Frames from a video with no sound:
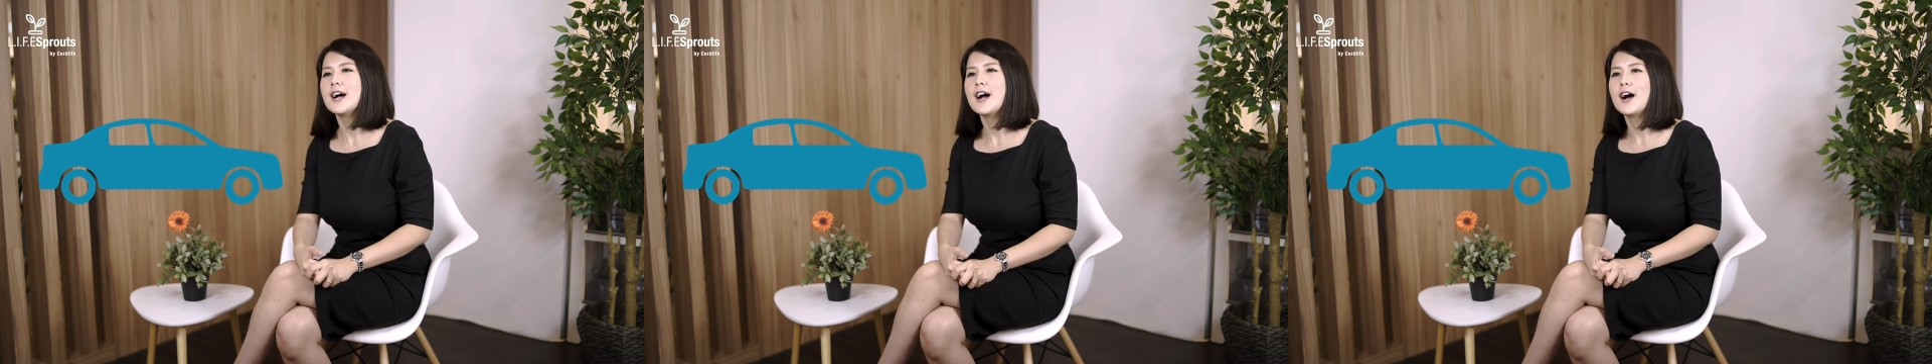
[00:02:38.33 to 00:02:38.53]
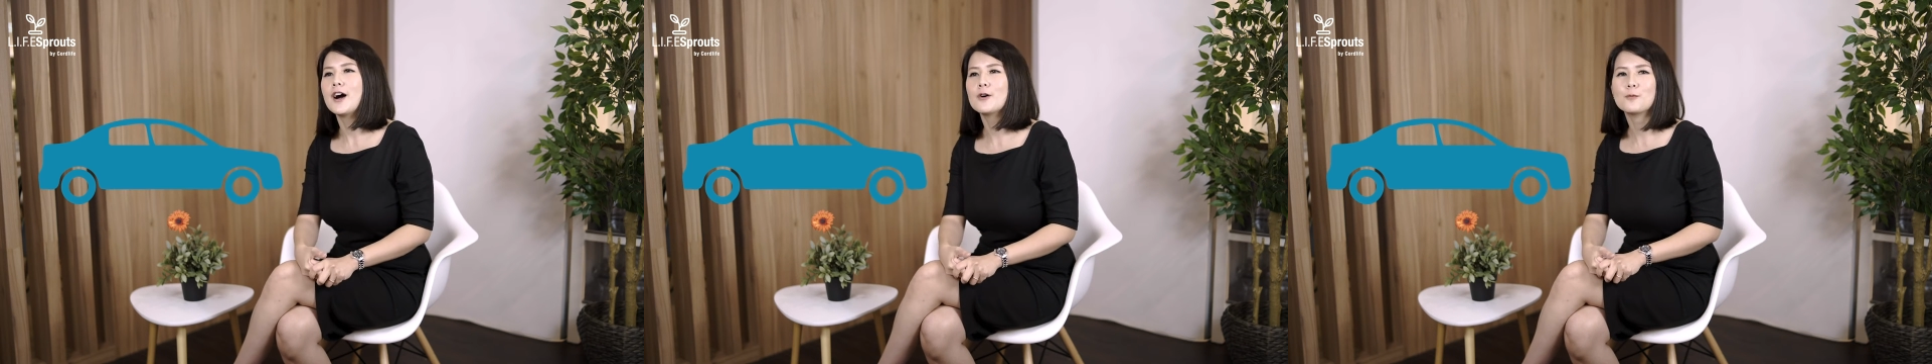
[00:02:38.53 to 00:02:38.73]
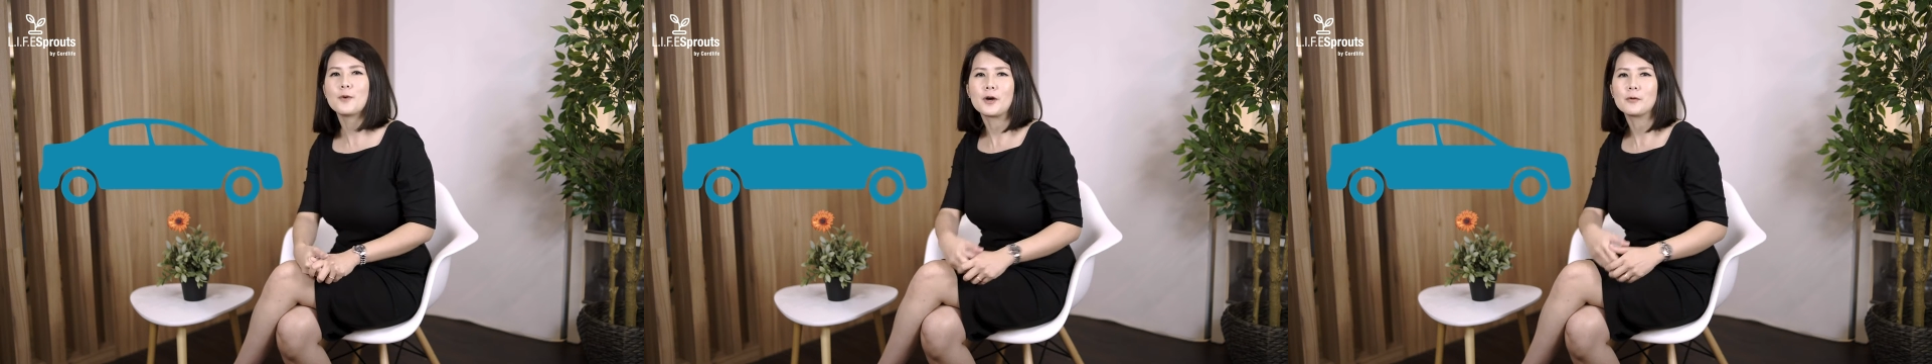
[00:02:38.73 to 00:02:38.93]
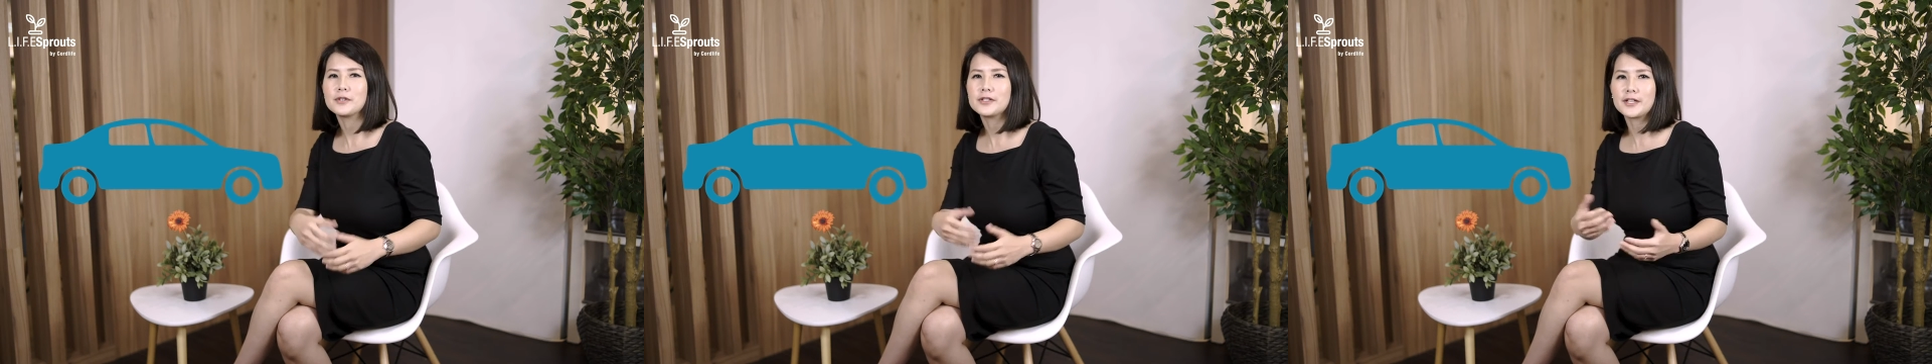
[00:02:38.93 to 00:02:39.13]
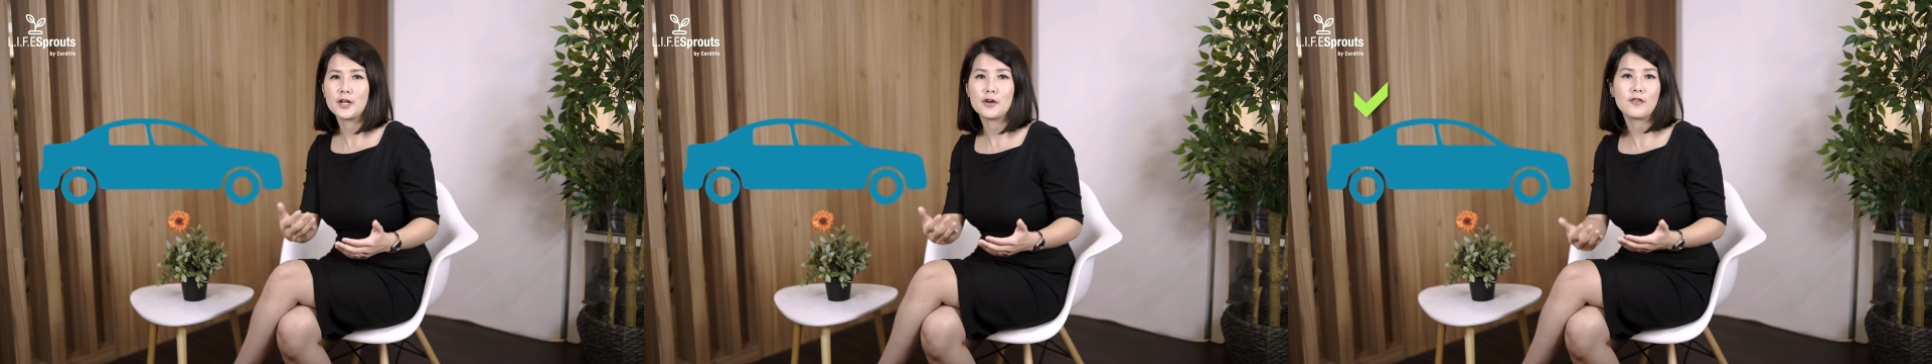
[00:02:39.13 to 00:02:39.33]
how well we
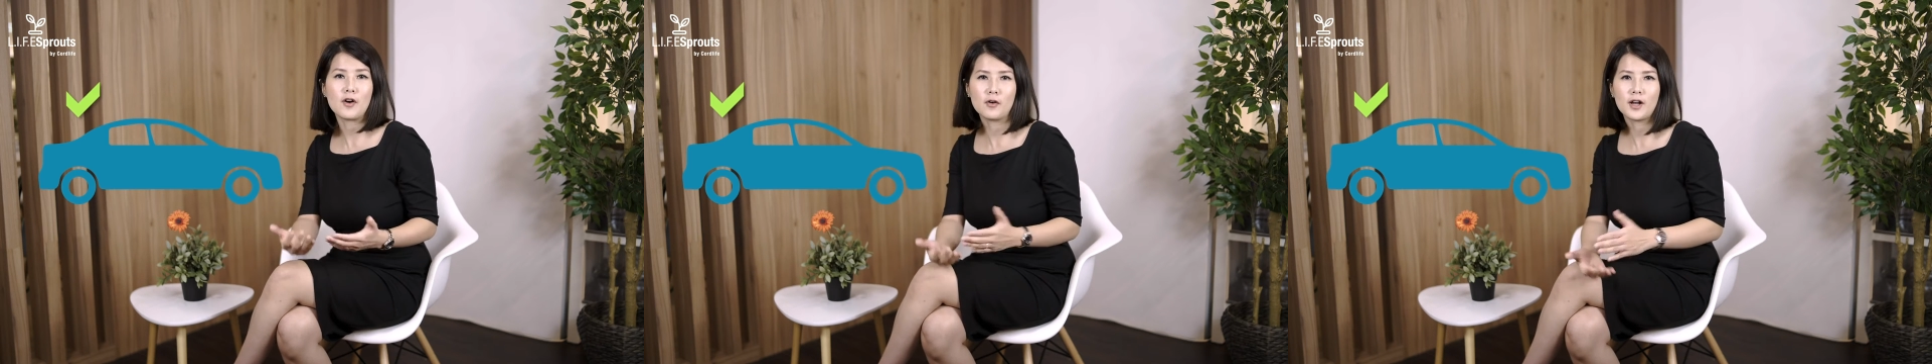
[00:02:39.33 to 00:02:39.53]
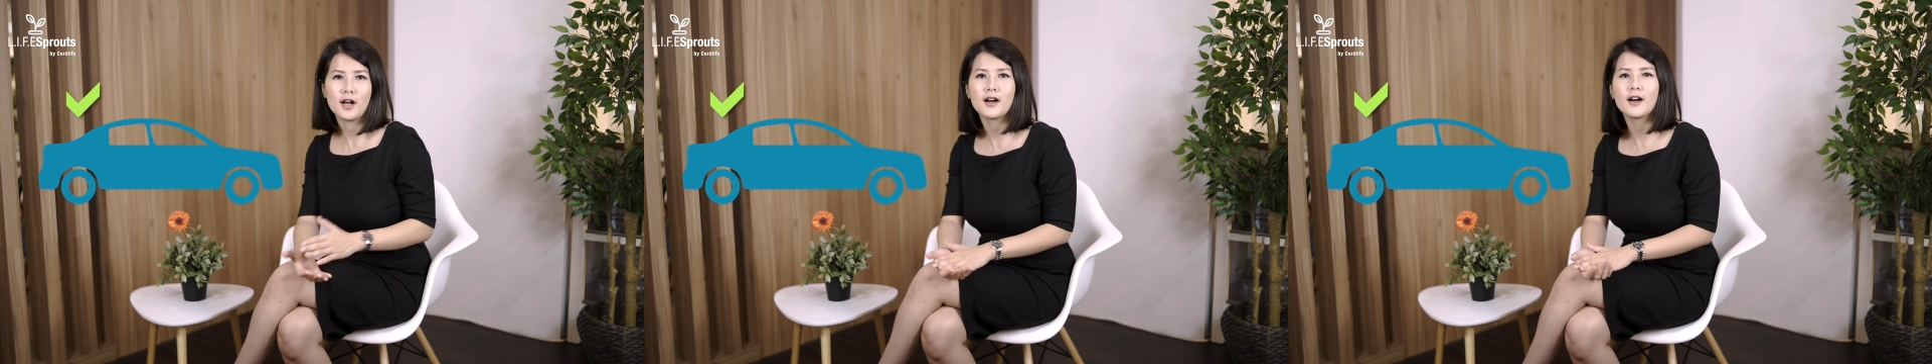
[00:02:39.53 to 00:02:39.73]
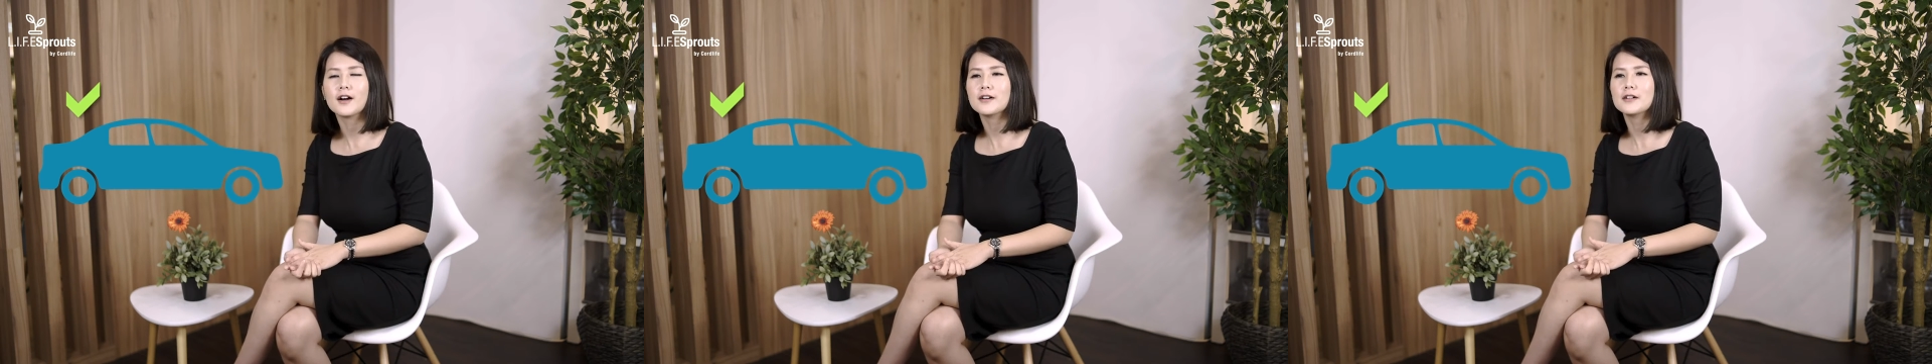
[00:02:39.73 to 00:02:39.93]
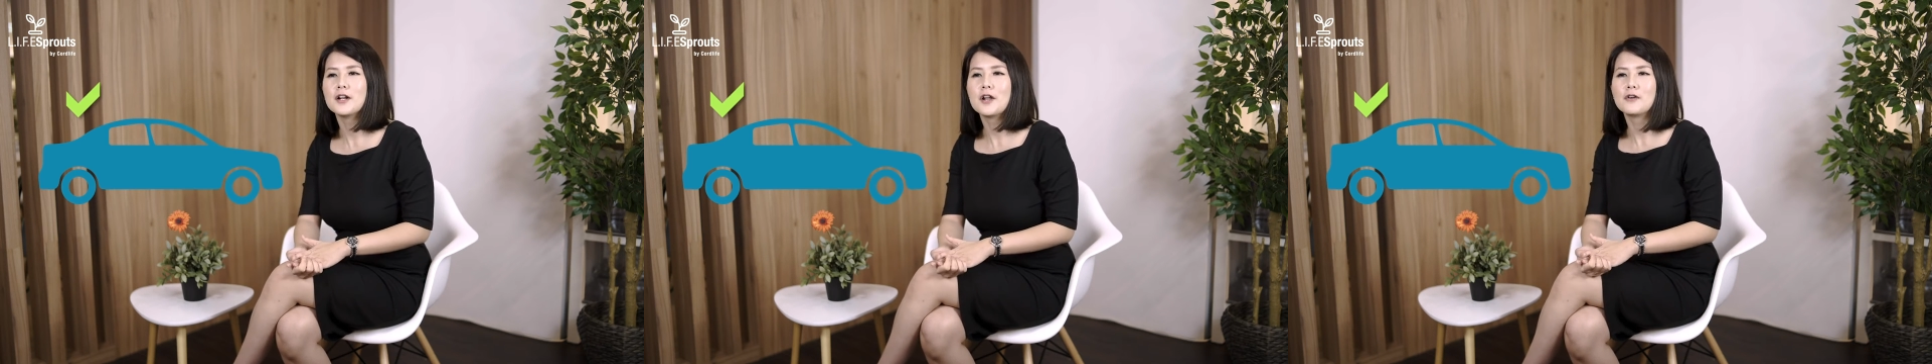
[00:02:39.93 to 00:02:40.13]
take care of our car,